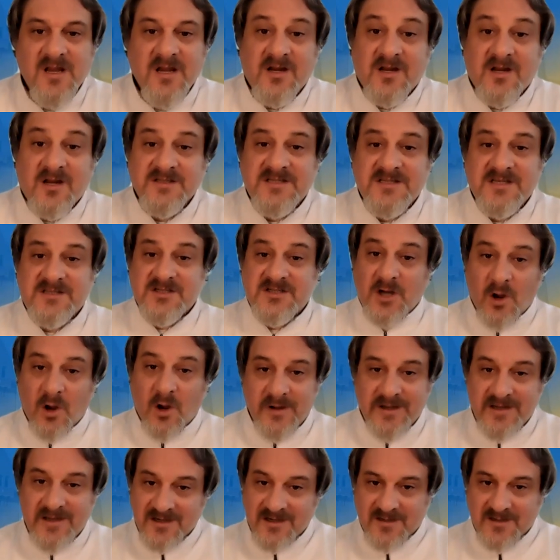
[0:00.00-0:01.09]
because it's
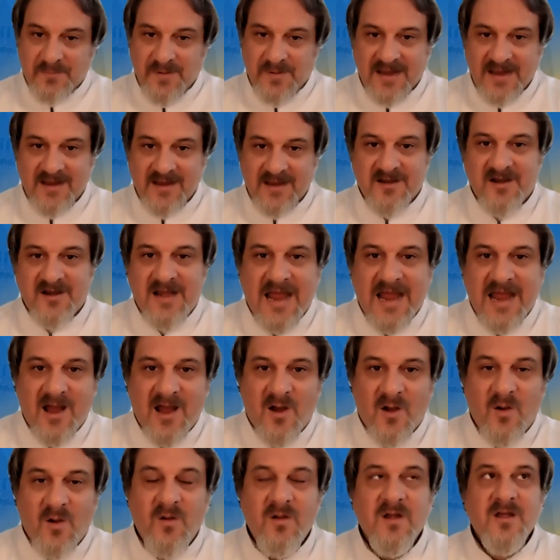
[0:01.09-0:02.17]
going to depend on
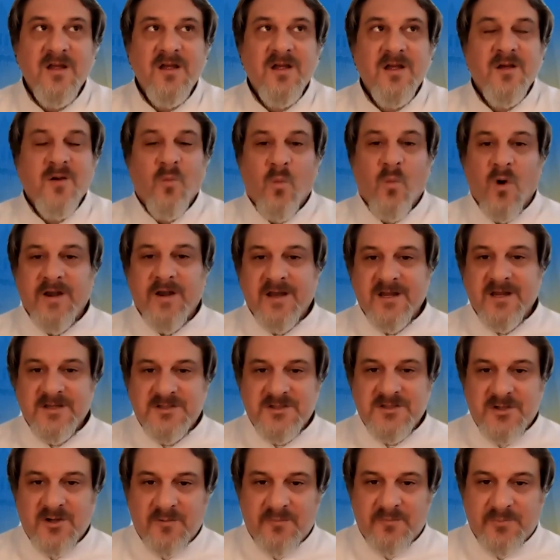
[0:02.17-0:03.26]
how one
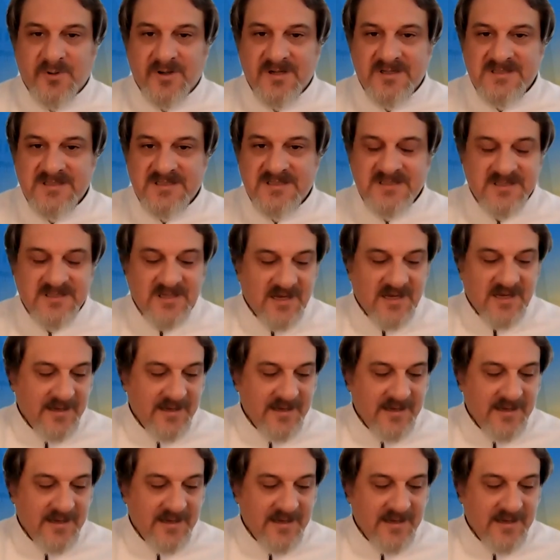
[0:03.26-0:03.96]
interprets.